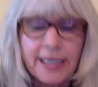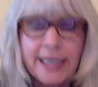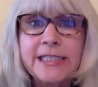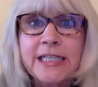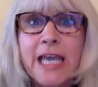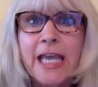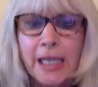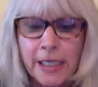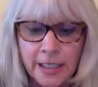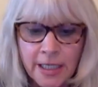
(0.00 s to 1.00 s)
and
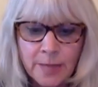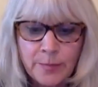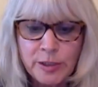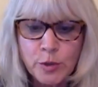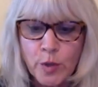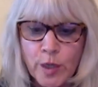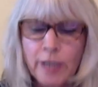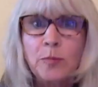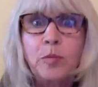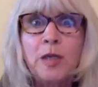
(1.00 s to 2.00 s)
decay,
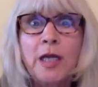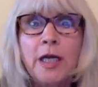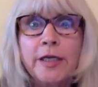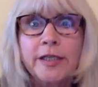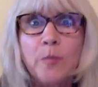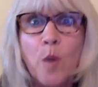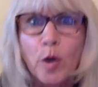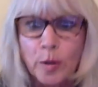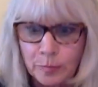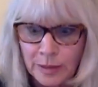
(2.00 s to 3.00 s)
betrayal, blood, and
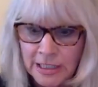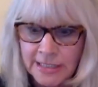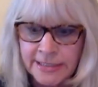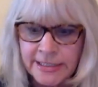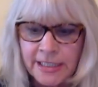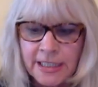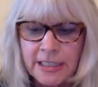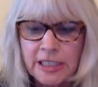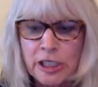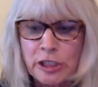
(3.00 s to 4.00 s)
more blood.
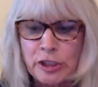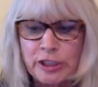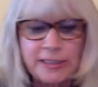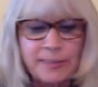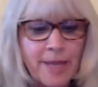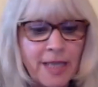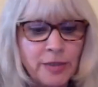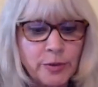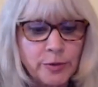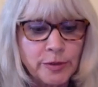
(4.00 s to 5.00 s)
Each is a
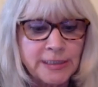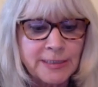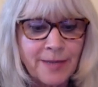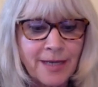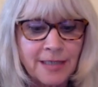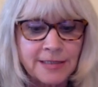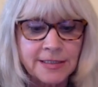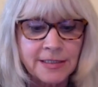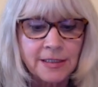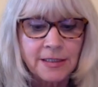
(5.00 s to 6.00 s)
Pandora's
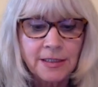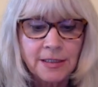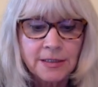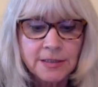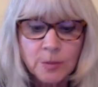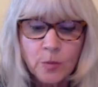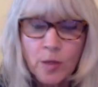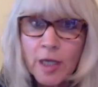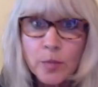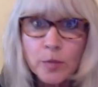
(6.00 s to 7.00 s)
box.
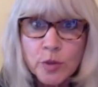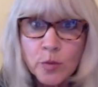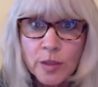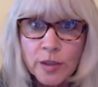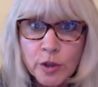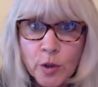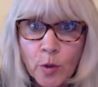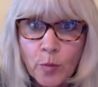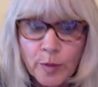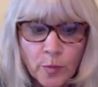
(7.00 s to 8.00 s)
Why would you want to
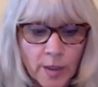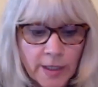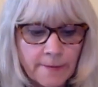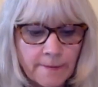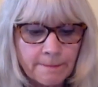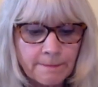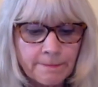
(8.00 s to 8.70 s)
open one?